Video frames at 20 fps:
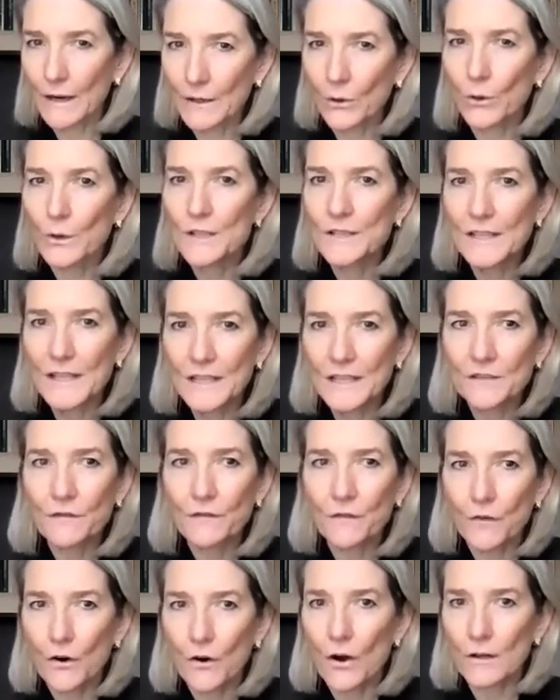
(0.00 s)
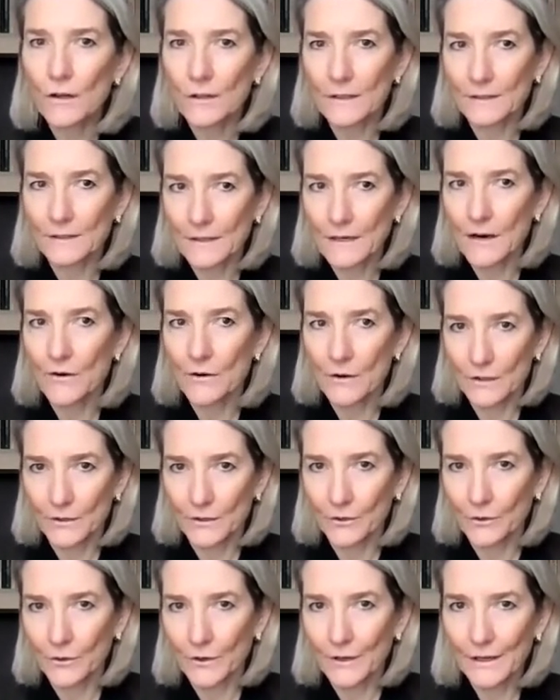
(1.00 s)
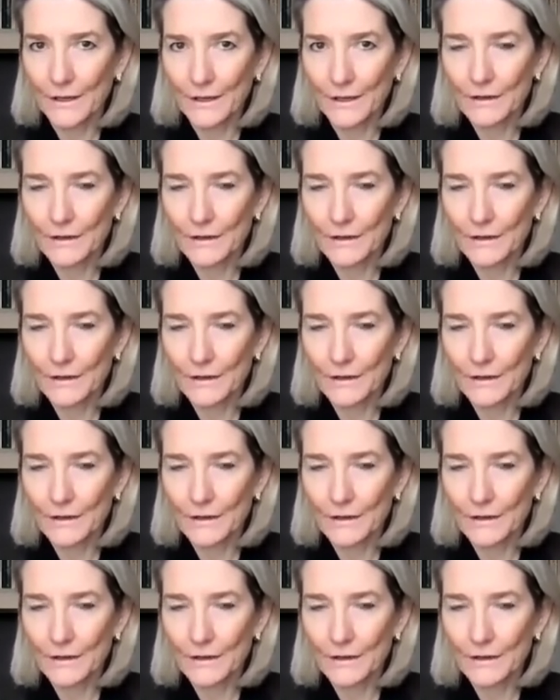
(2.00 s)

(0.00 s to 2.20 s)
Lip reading: Or it's fraught territory.